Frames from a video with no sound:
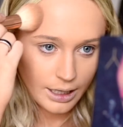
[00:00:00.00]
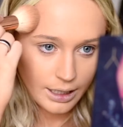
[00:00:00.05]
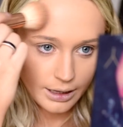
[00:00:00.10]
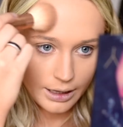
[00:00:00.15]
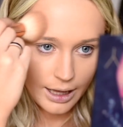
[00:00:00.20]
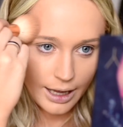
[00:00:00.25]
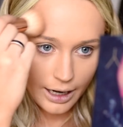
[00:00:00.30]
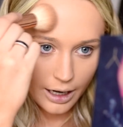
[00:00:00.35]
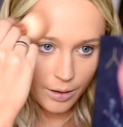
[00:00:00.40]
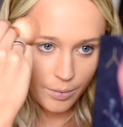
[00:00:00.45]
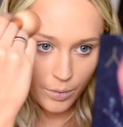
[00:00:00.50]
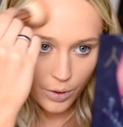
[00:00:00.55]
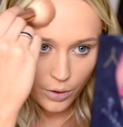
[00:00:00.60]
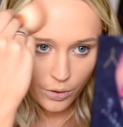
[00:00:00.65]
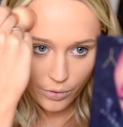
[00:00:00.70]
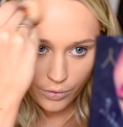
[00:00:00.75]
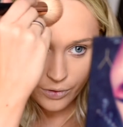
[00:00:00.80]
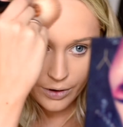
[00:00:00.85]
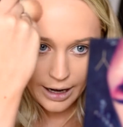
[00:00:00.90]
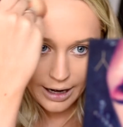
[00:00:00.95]
in like a
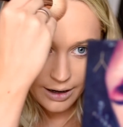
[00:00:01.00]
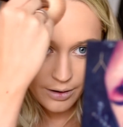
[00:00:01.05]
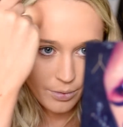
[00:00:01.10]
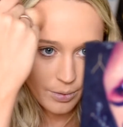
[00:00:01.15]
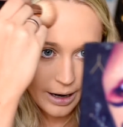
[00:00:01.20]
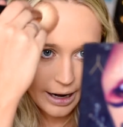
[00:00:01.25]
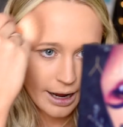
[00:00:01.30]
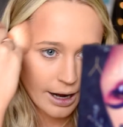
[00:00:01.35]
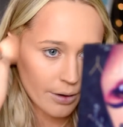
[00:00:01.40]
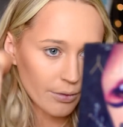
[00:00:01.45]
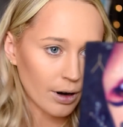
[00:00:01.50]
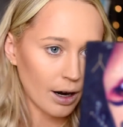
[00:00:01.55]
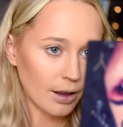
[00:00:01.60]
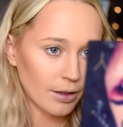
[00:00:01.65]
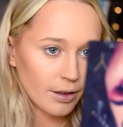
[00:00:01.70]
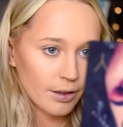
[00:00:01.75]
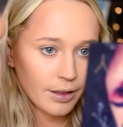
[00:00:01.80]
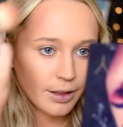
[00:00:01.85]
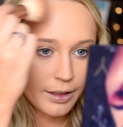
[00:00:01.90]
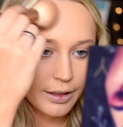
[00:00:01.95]
more red way
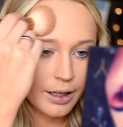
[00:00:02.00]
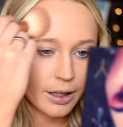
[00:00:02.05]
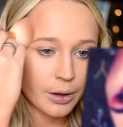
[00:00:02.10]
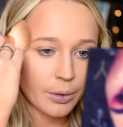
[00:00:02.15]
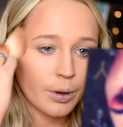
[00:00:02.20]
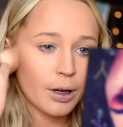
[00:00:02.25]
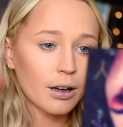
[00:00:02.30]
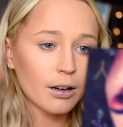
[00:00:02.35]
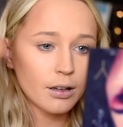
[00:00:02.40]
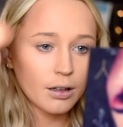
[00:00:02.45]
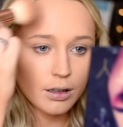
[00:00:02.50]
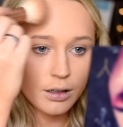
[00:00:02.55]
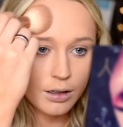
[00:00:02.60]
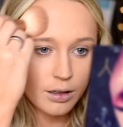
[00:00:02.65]
rather than the other one.